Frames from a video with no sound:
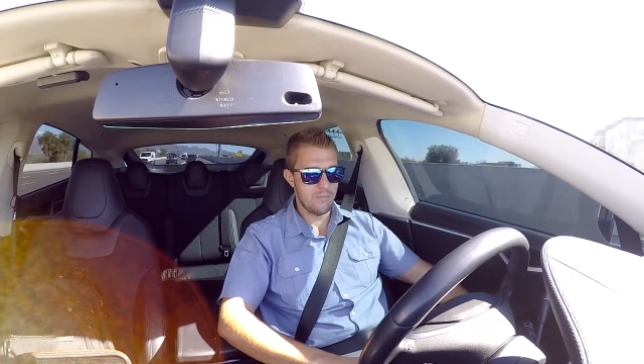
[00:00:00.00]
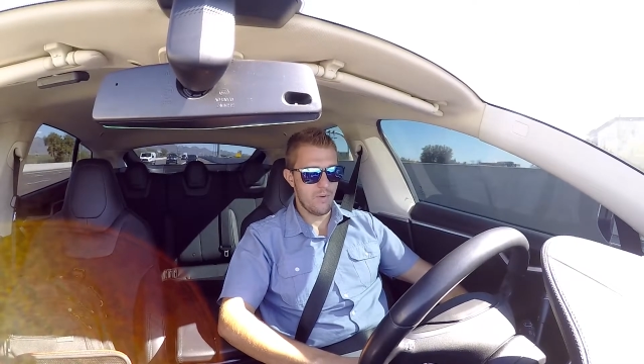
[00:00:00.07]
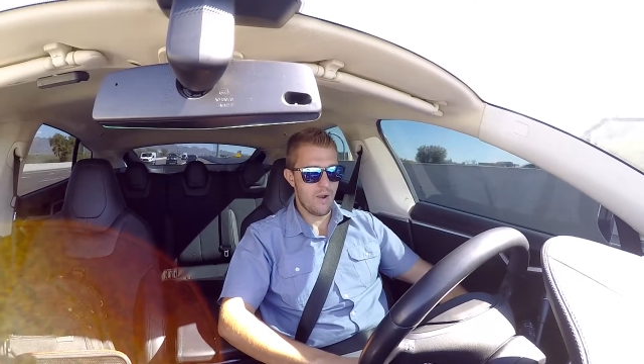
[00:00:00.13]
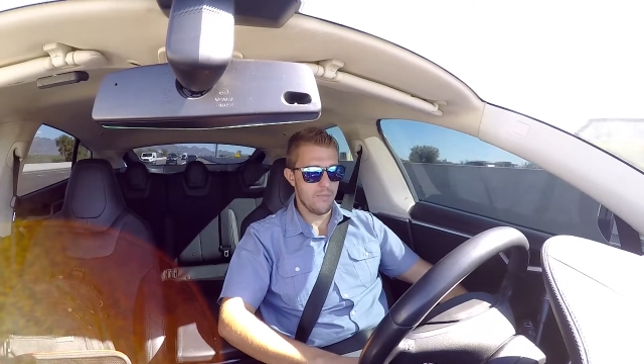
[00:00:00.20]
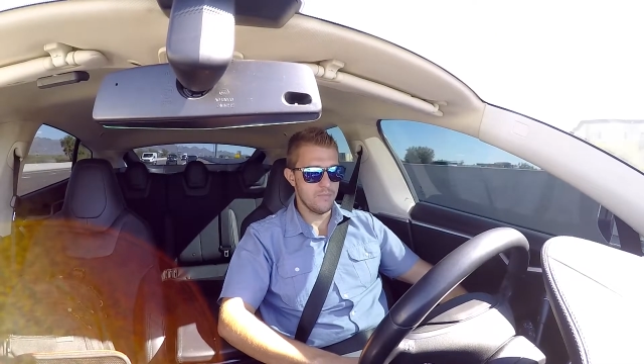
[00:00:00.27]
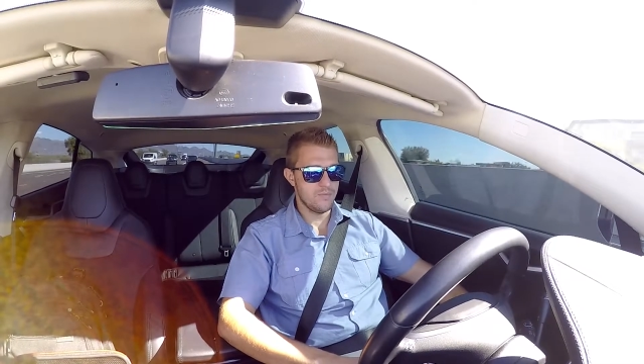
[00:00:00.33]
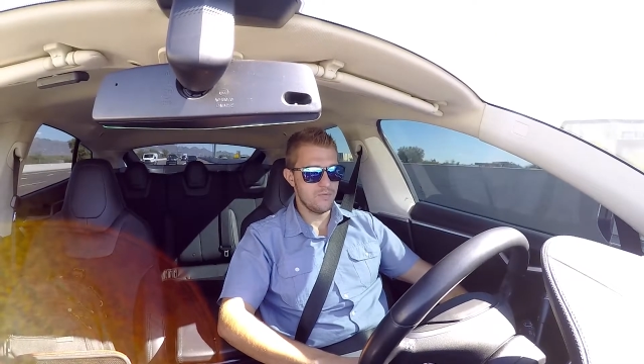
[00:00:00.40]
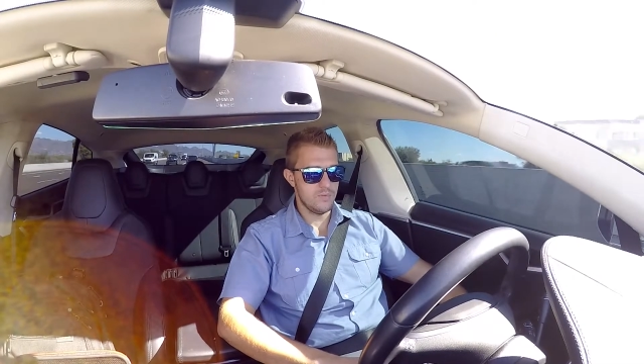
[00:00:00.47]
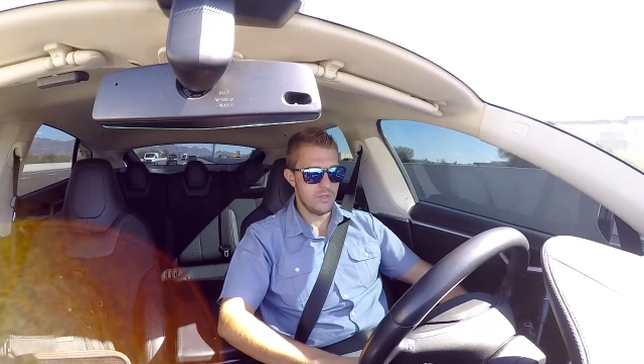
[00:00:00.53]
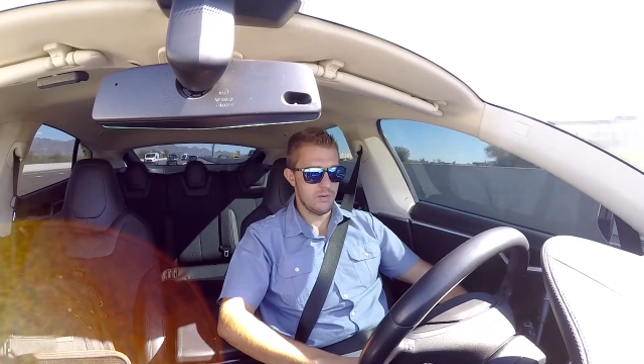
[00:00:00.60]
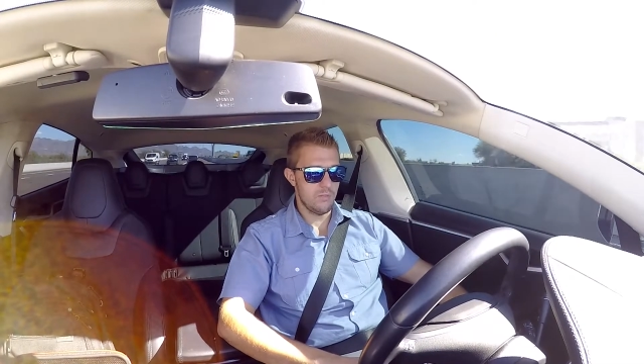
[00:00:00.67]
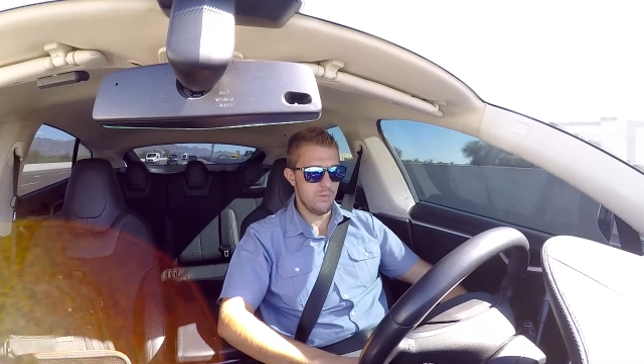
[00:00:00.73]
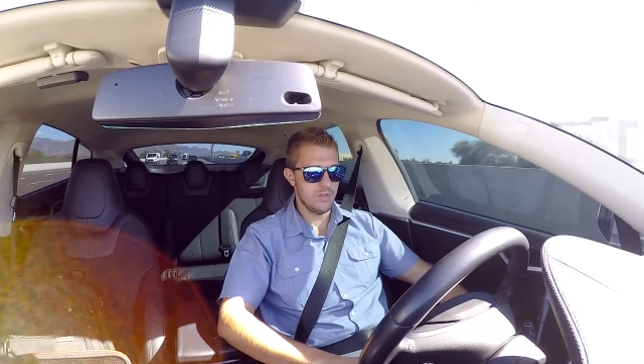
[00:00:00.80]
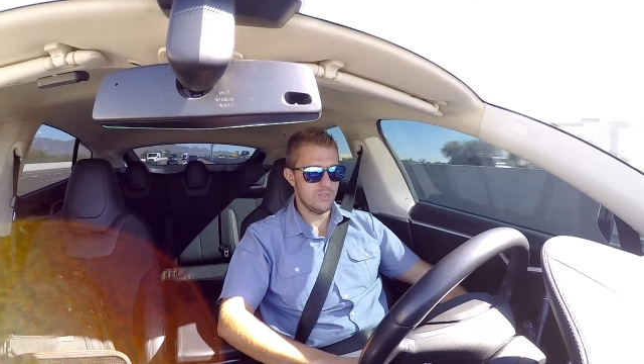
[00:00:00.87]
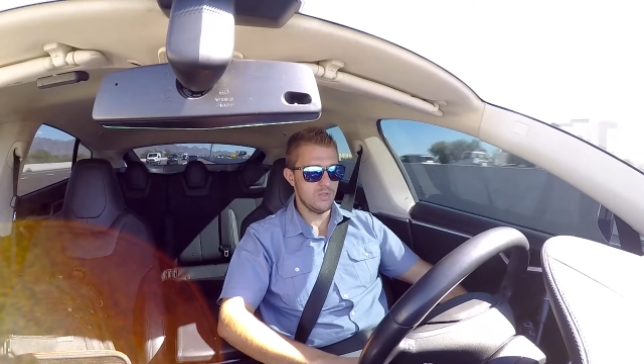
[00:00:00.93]
problems with
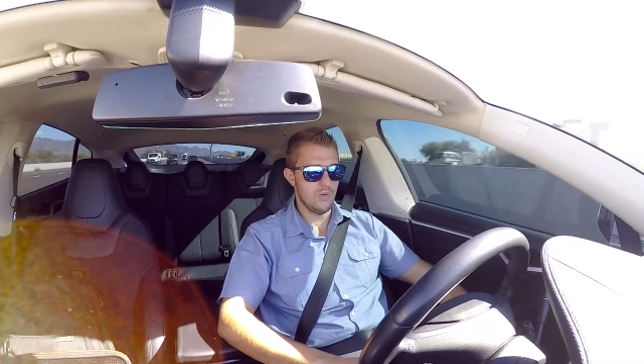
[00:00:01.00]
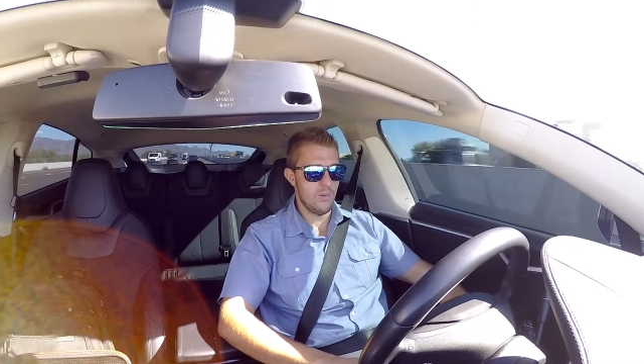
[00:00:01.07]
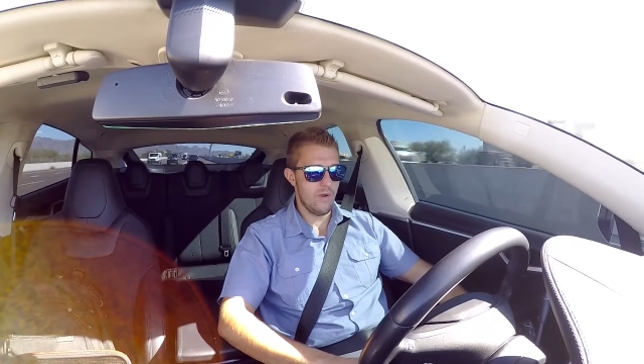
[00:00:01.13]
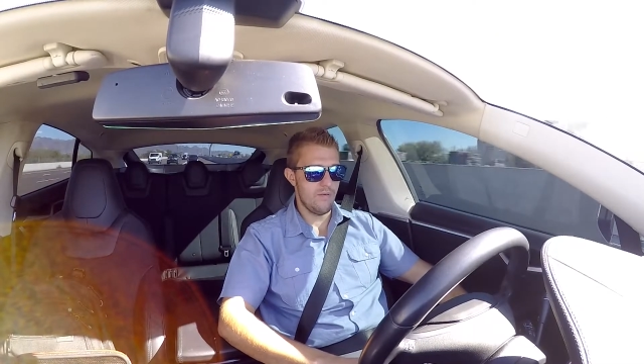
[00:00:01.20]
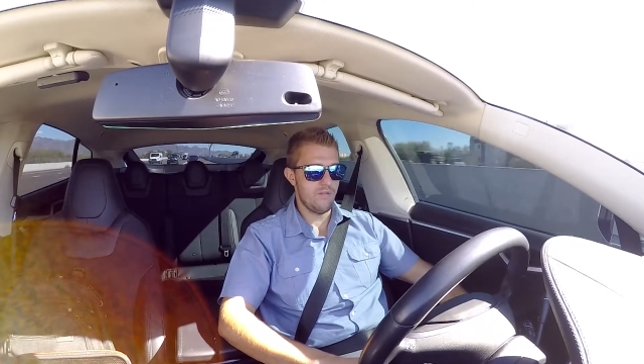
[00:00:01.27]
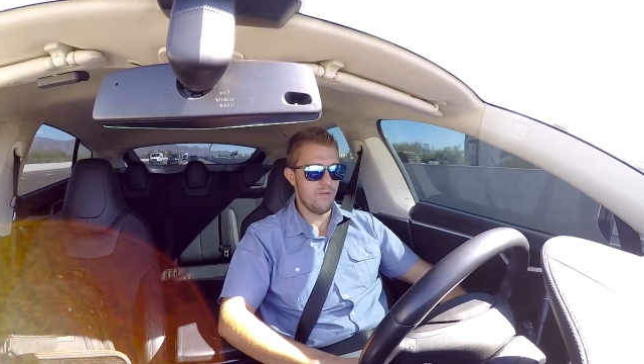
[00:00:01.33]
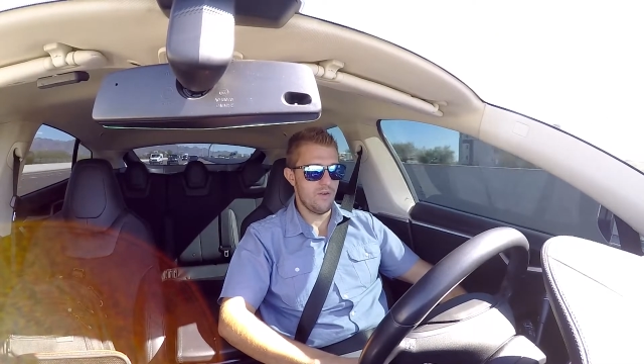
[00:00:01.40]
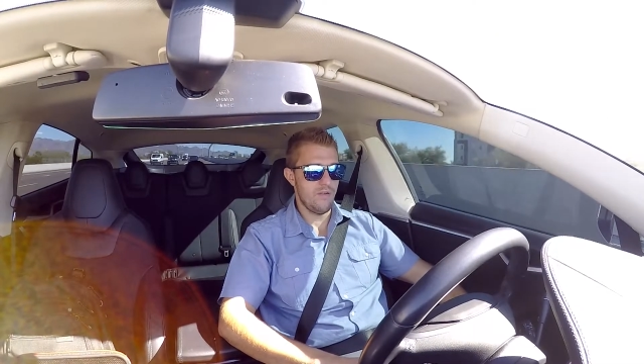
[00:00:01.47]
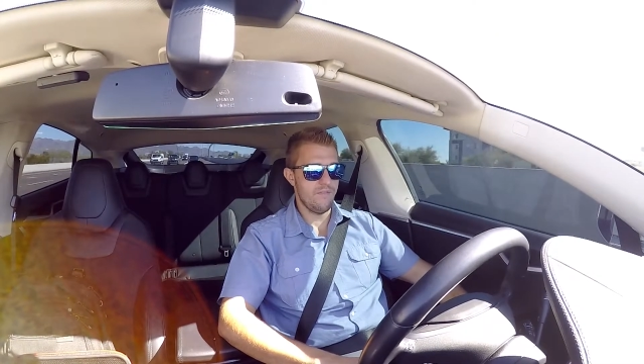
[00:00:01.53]
it whatsoever.